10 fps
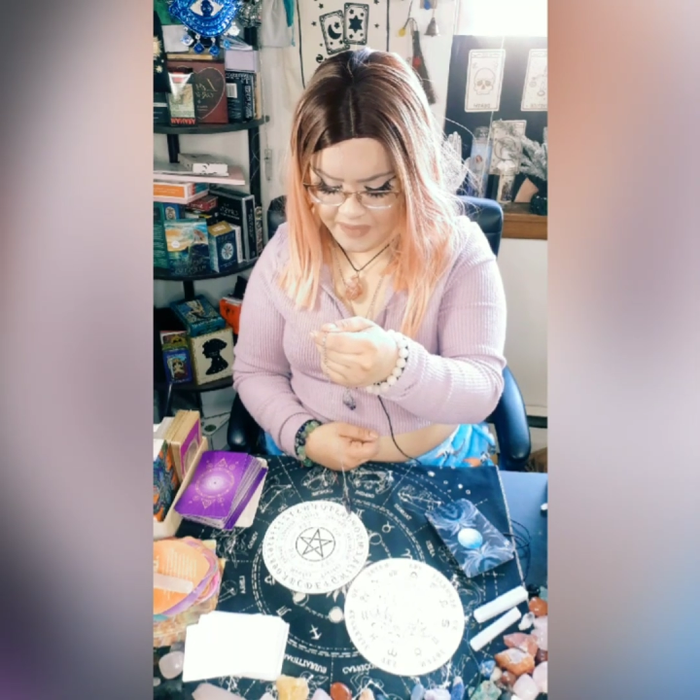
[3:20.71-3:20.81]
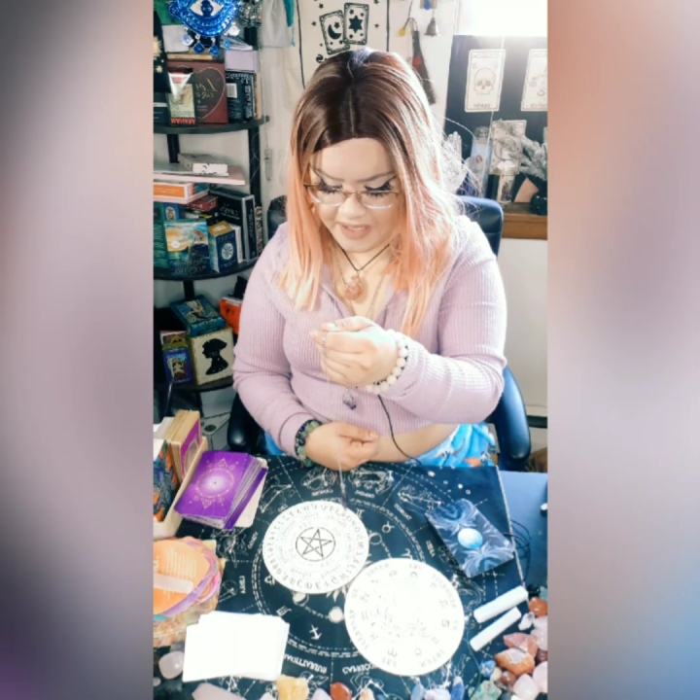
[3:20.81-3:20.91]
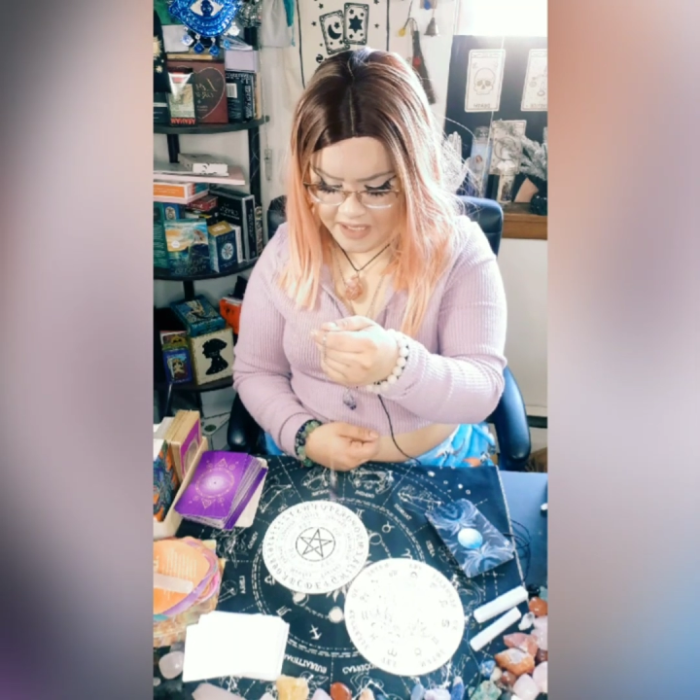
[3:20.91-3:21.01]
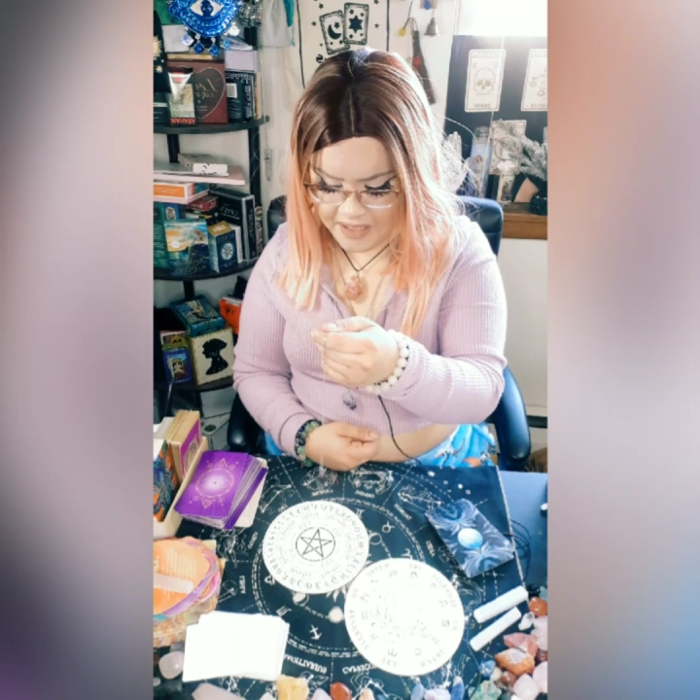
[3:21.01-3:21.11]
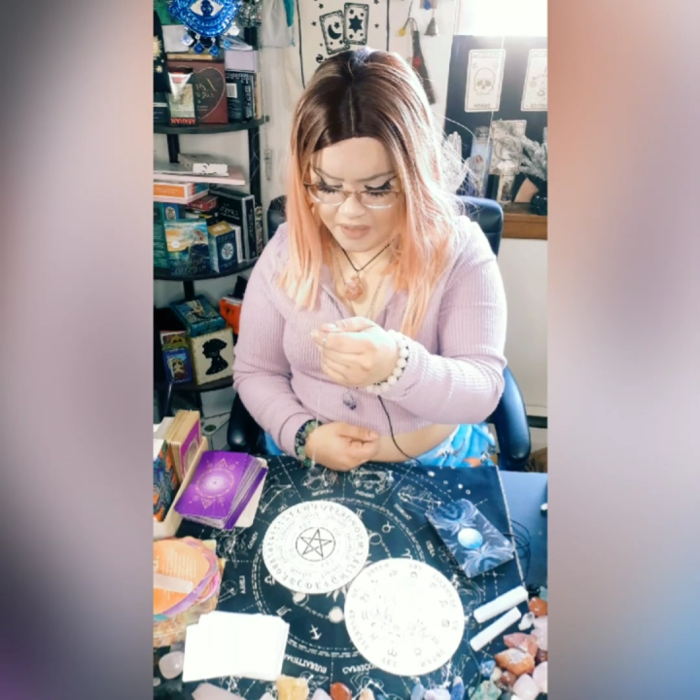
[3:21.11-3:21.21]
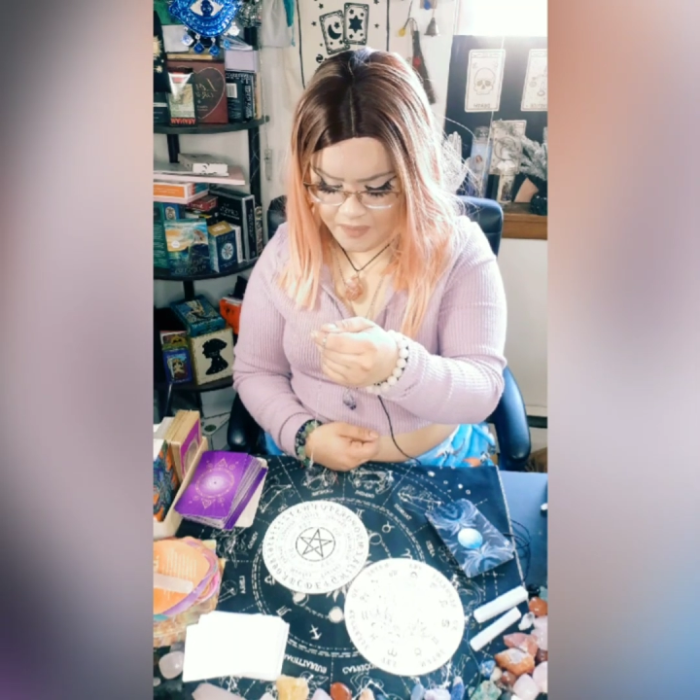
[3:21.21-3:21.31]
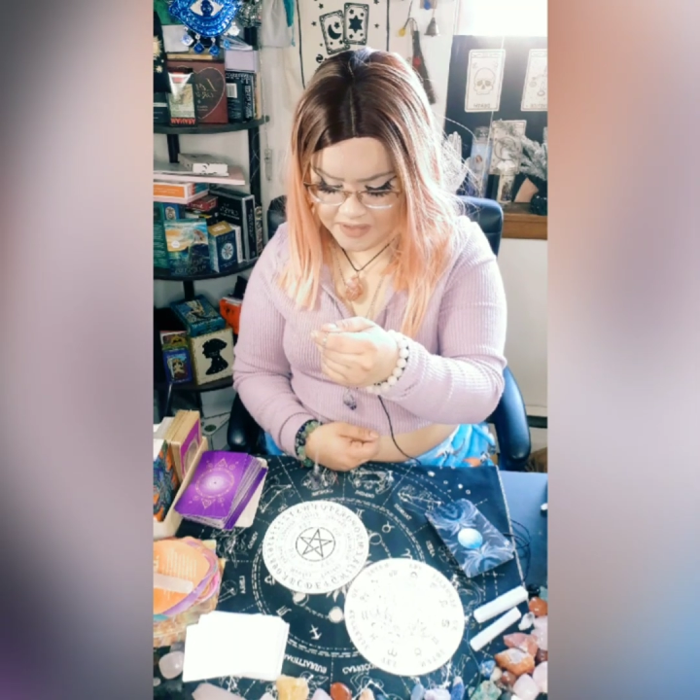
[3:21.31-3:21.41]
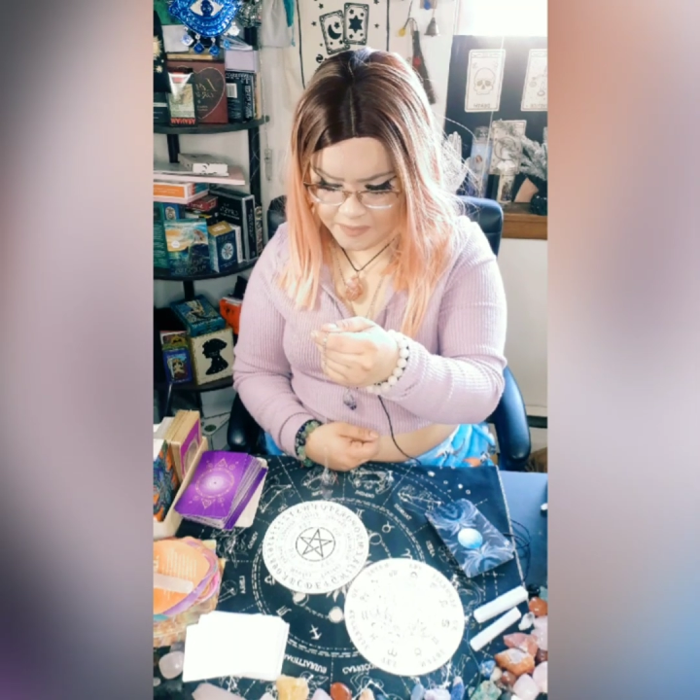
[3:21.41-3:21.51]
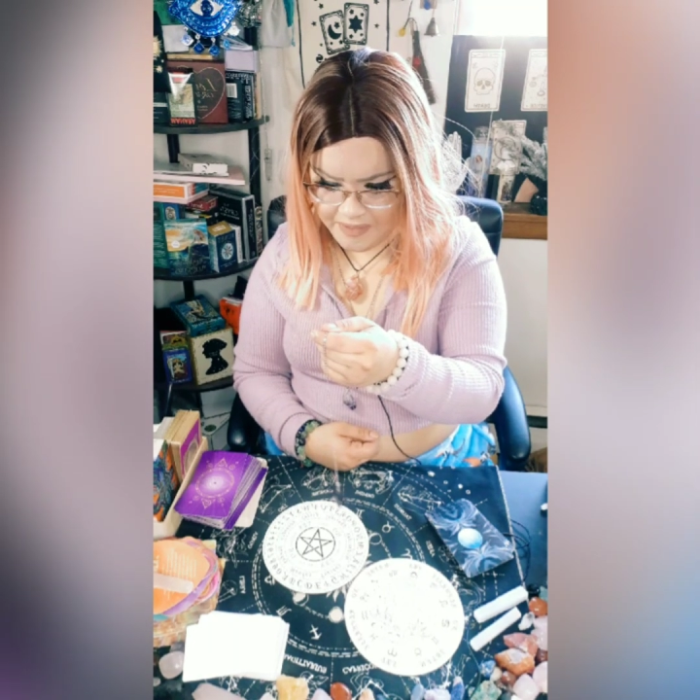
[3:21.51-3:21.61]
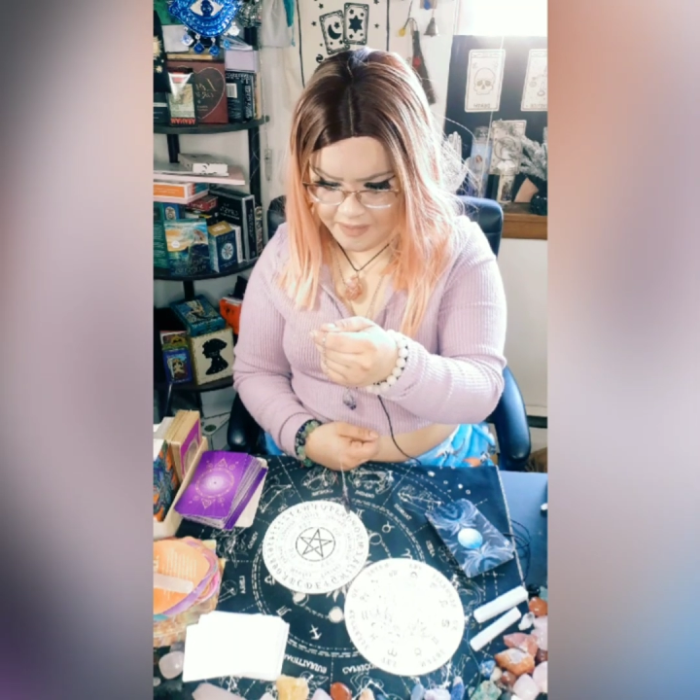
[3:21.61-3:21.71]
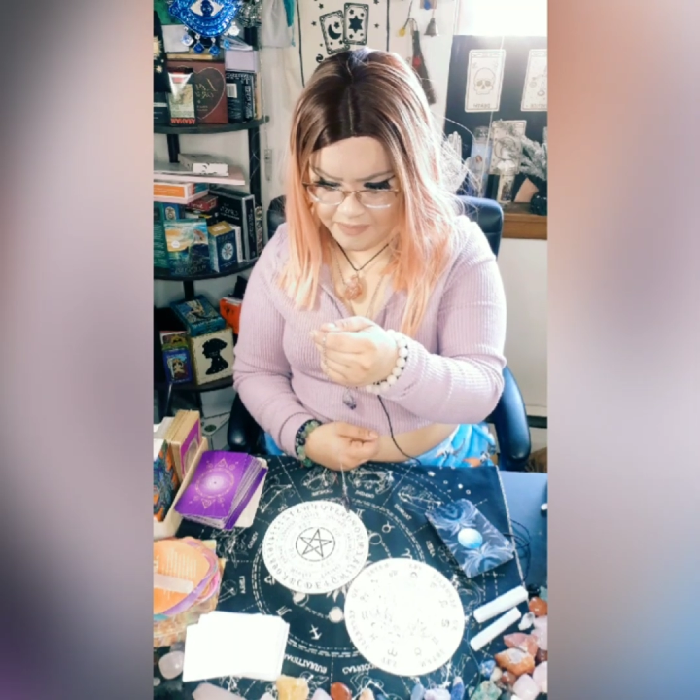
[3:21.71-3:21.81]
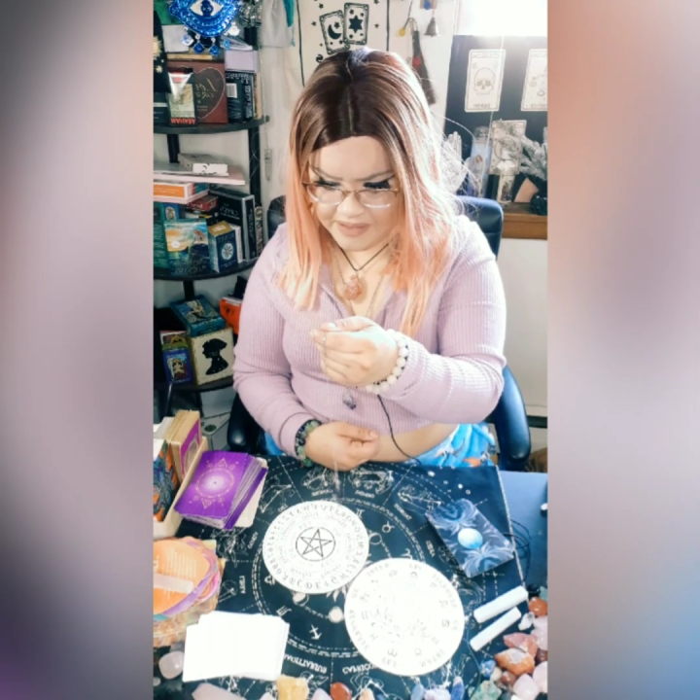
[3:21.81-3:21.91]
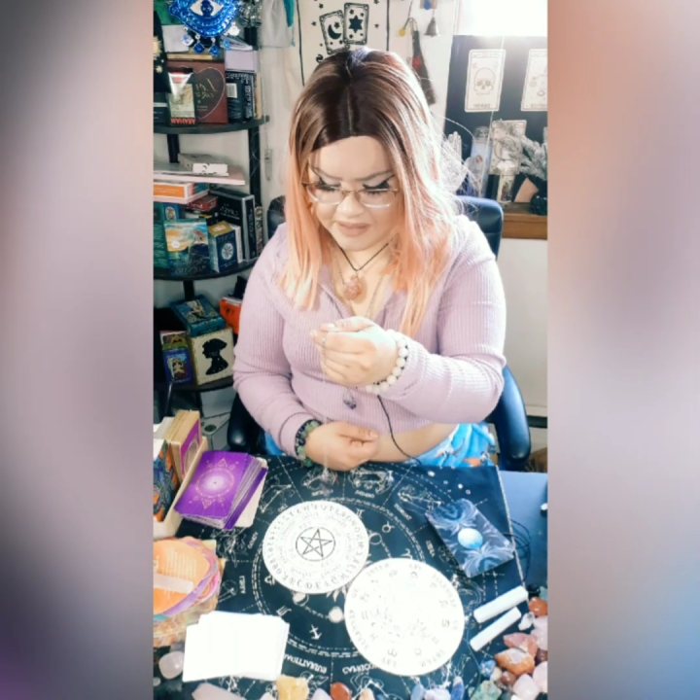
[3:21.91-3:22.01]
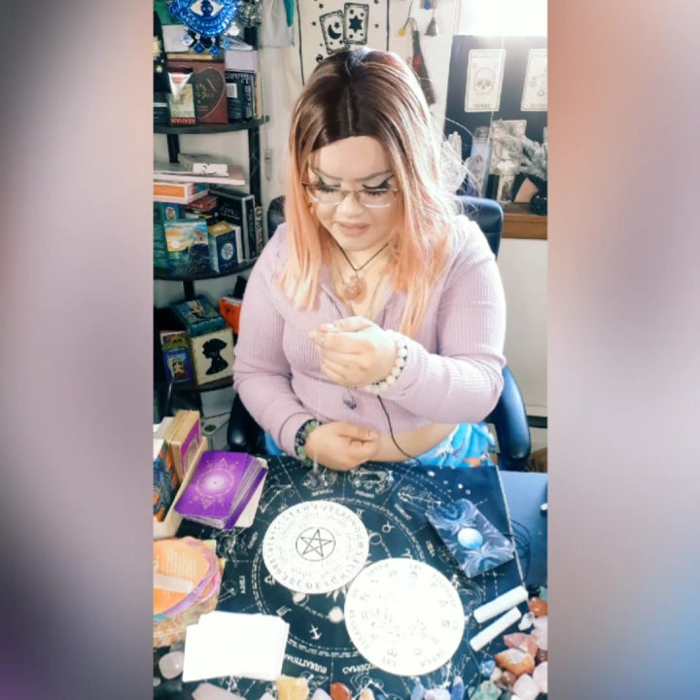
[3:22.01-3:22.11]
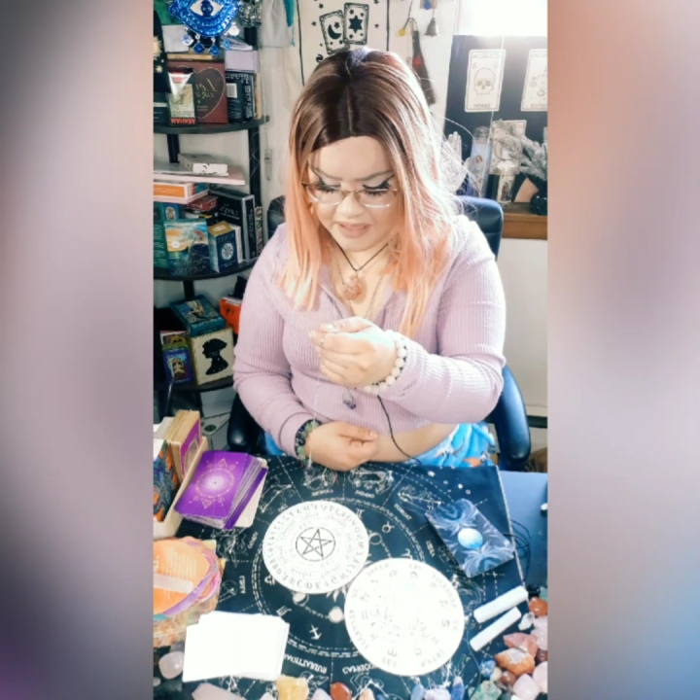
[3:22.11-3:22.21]
Any other one, spirit,
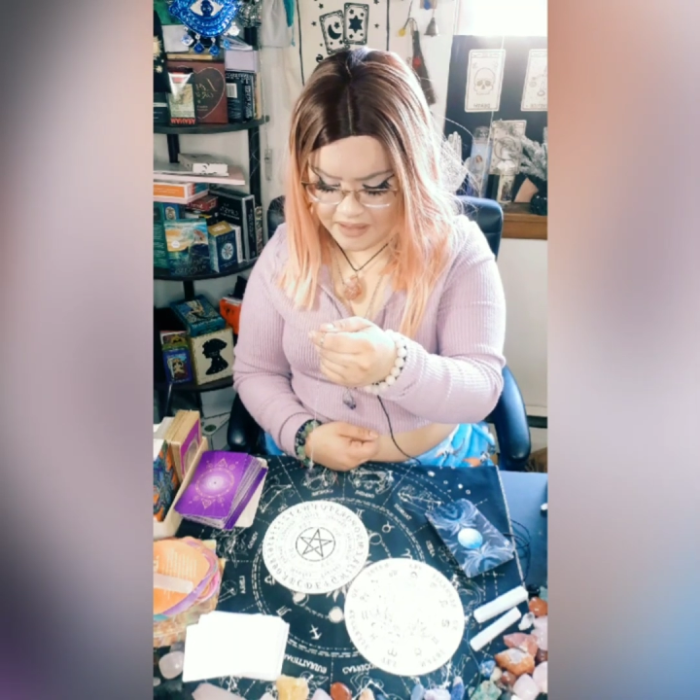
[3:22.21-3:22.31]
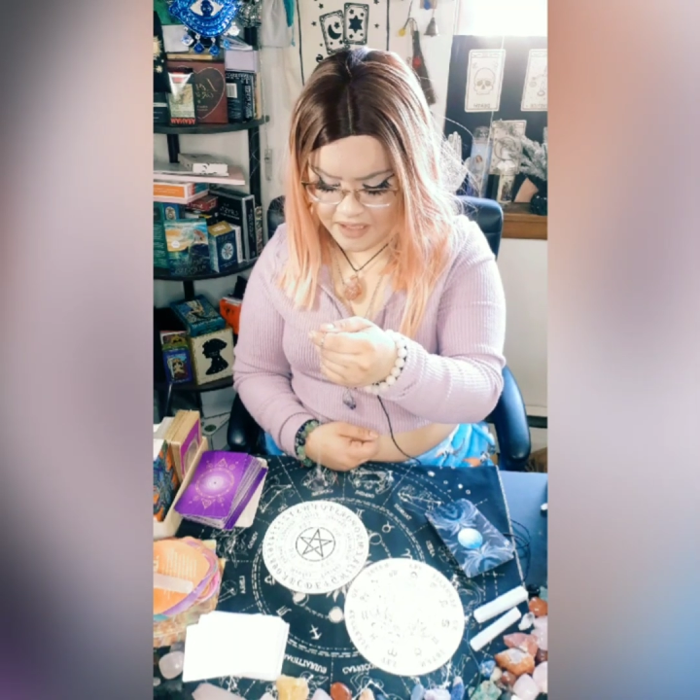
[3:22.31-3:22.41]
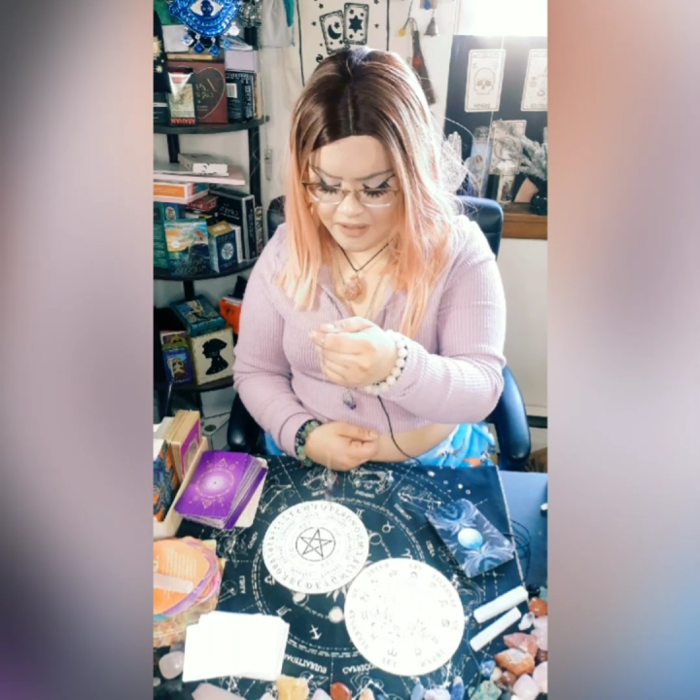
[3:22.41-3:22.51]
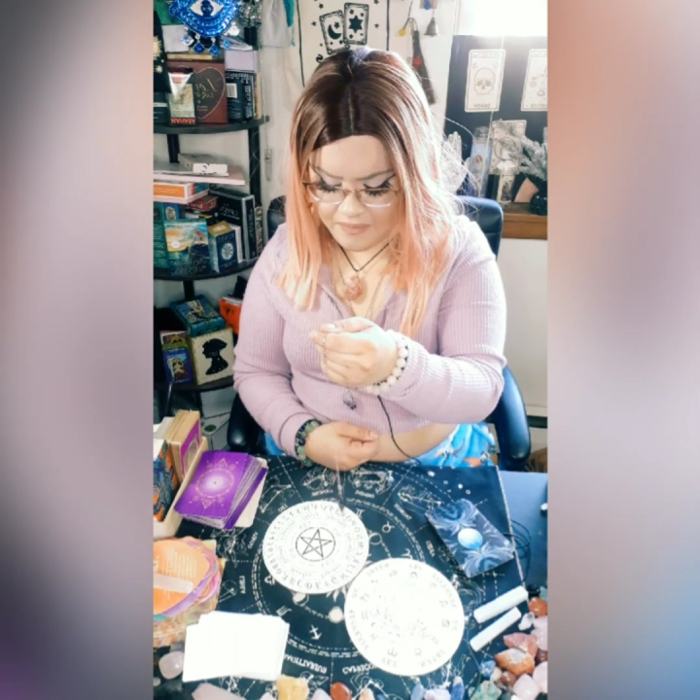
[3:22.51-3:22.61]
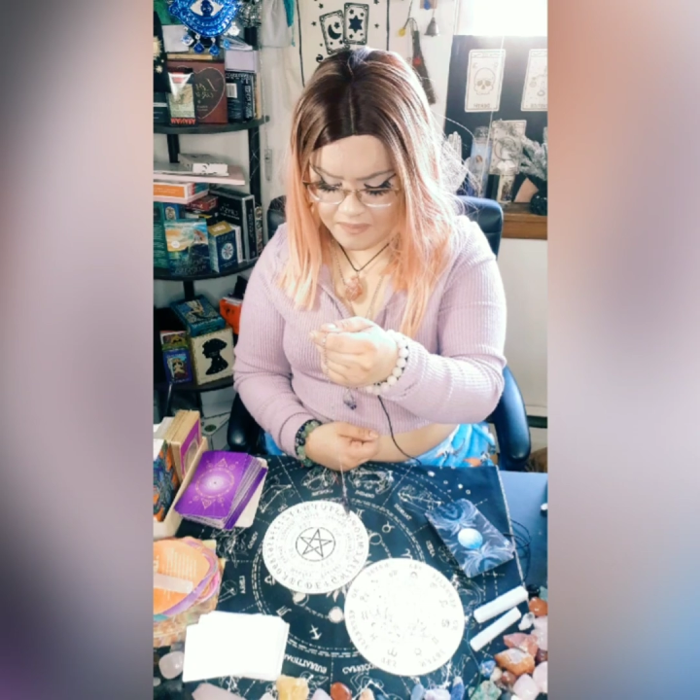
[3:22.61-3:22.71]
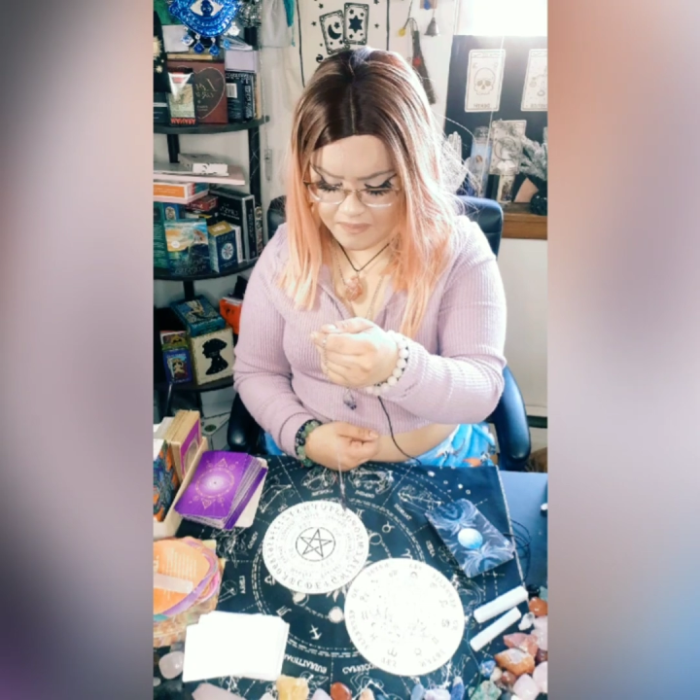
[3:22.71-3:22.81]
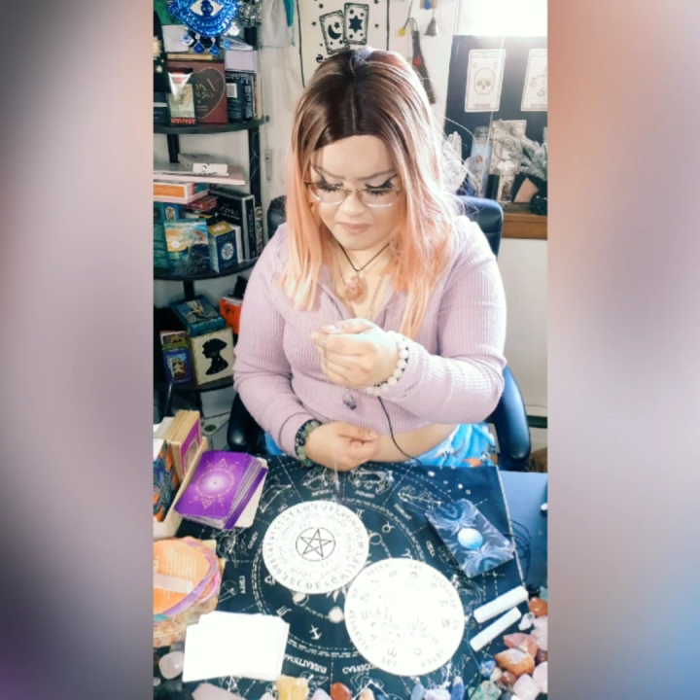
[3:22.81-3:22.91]
please and thank you.